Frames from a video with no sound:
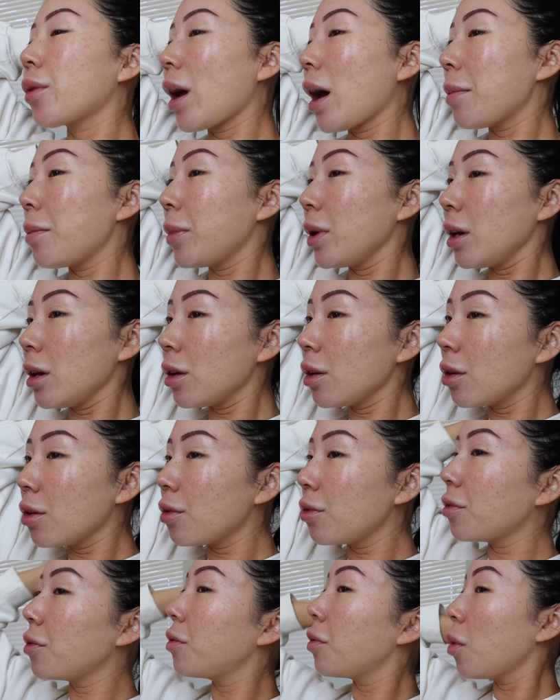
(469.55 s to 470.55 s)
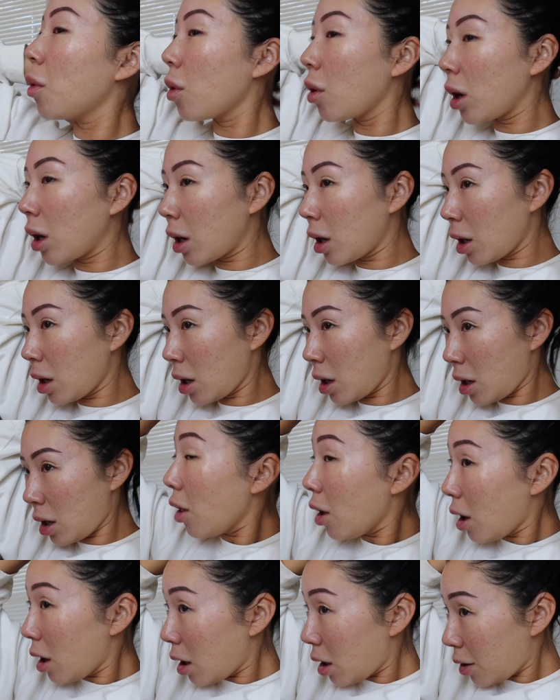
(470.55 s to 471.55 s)
wrapping for
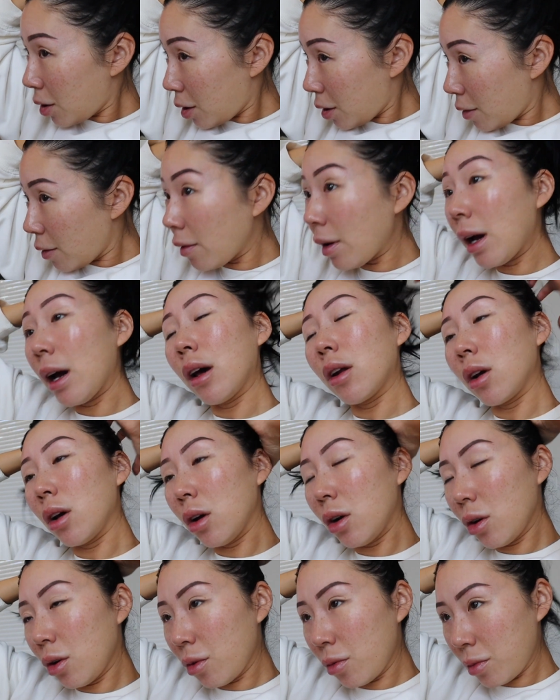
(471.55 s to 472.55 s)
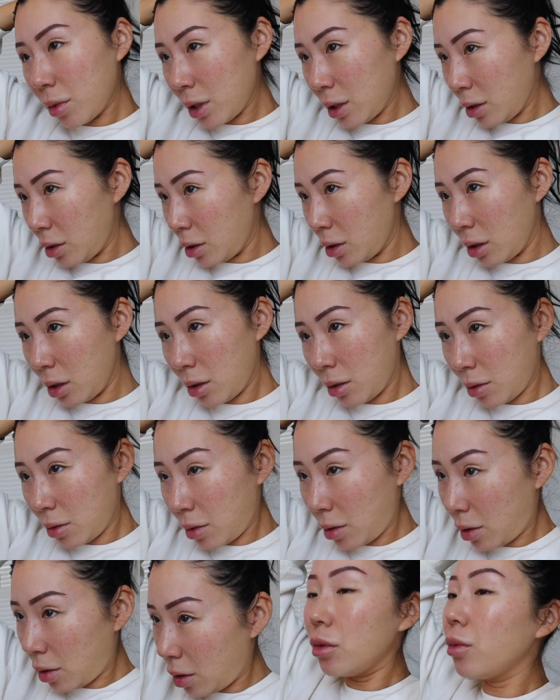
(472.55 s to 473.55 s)
the Nevada homeless
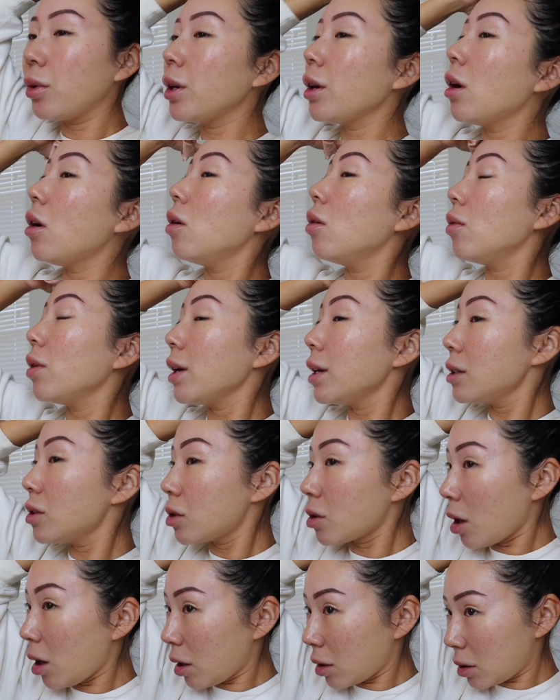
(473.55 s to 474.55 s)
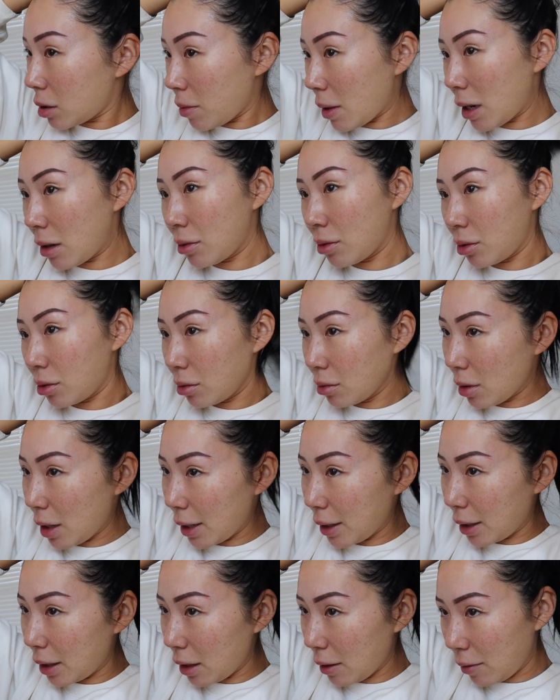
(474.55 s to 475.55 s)
youth. We always talked about
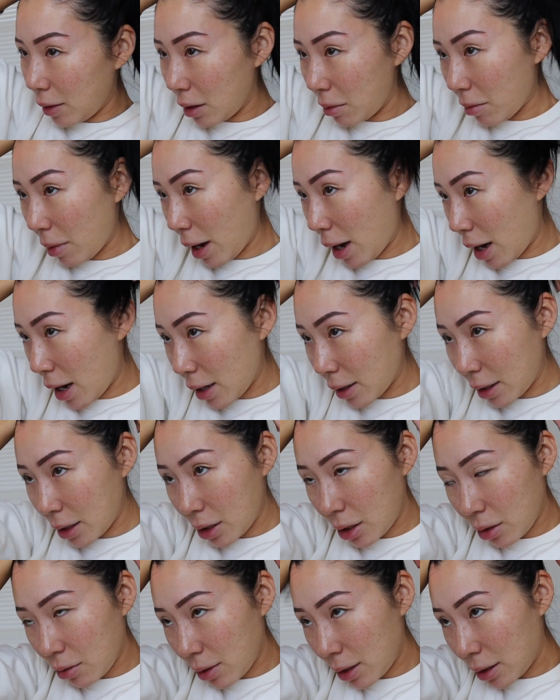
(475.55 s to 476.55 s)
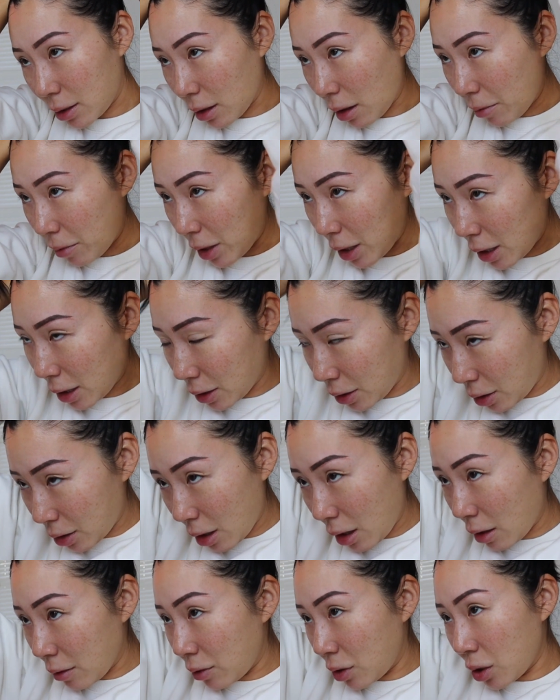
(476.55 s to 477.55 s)
like giving back and doing something
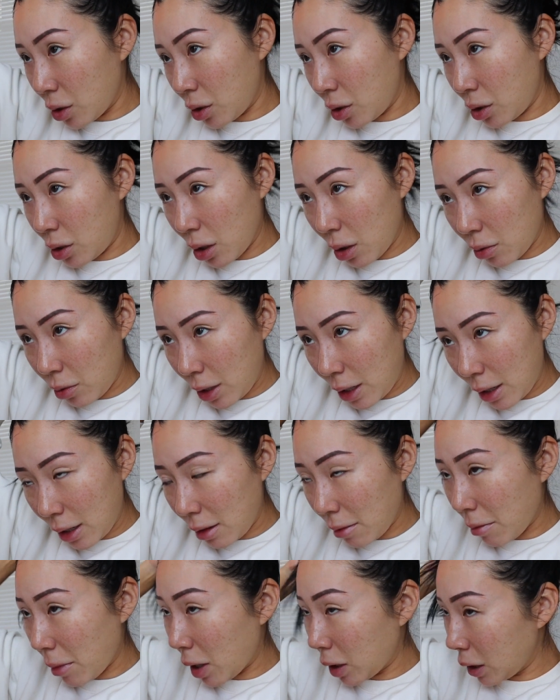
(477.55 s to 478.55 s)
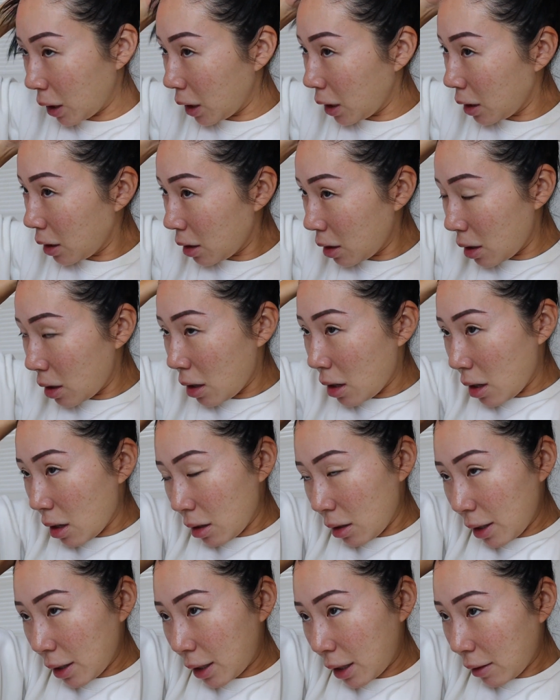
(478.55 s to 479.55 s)
instead of just donating money,
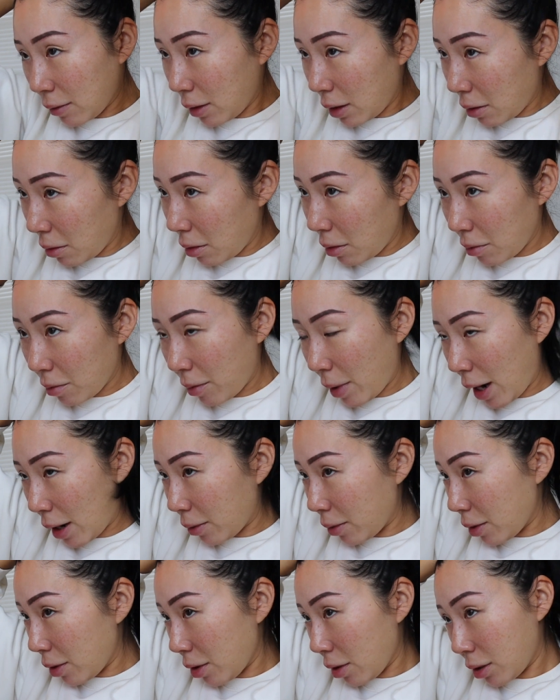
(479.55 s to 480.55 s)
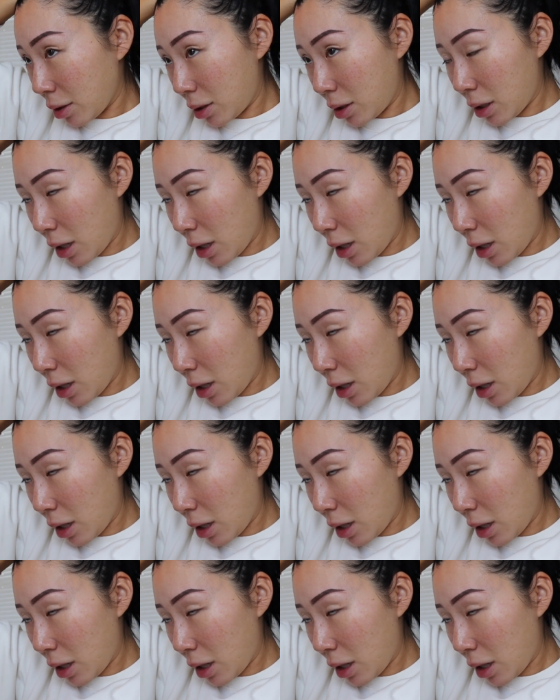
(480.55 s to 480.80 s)
like giving back with our